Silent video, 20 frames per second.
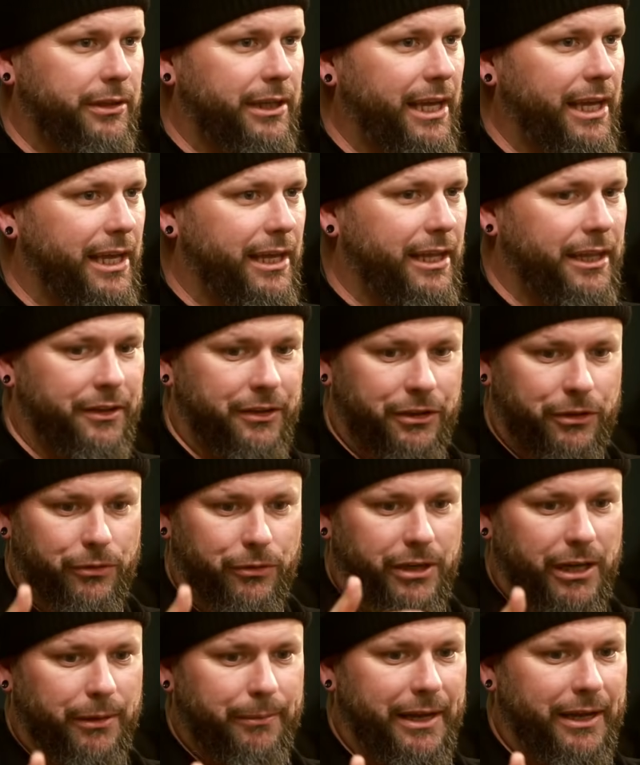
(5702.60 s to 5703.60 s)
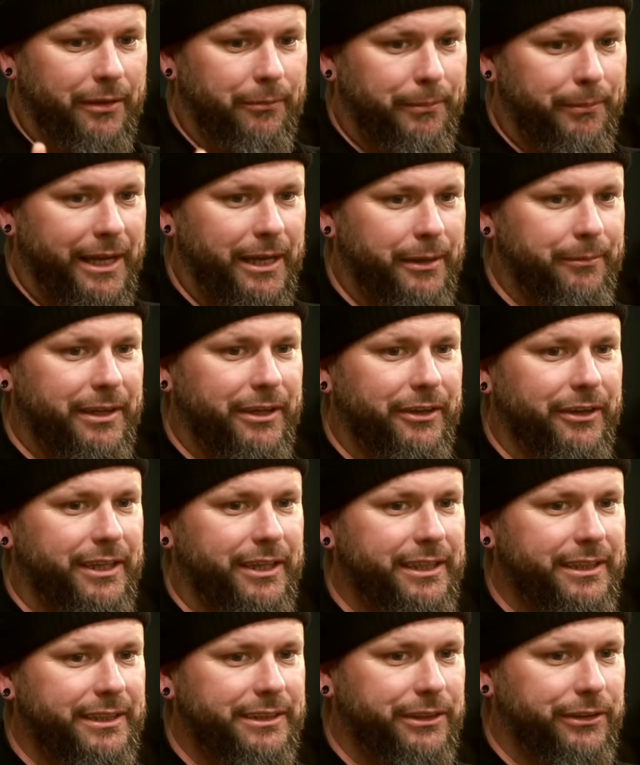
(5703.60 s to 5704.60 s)
Yeah, you come out, bam, there it
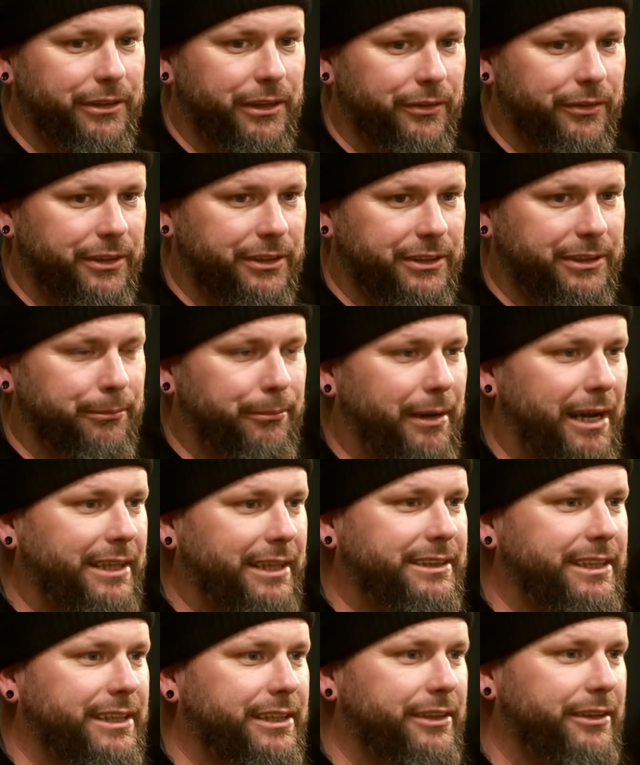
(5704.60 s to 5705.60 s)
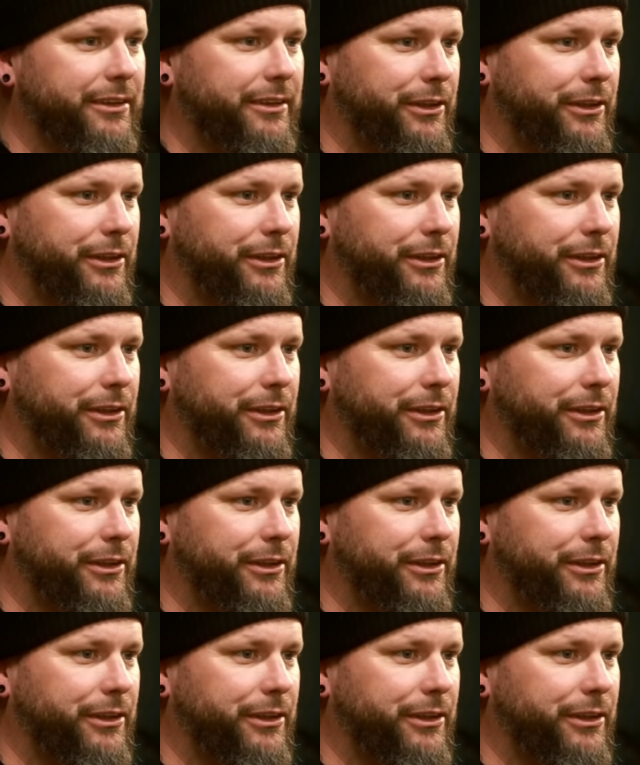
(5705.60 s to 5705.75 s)
is. You know, there's some bikes here.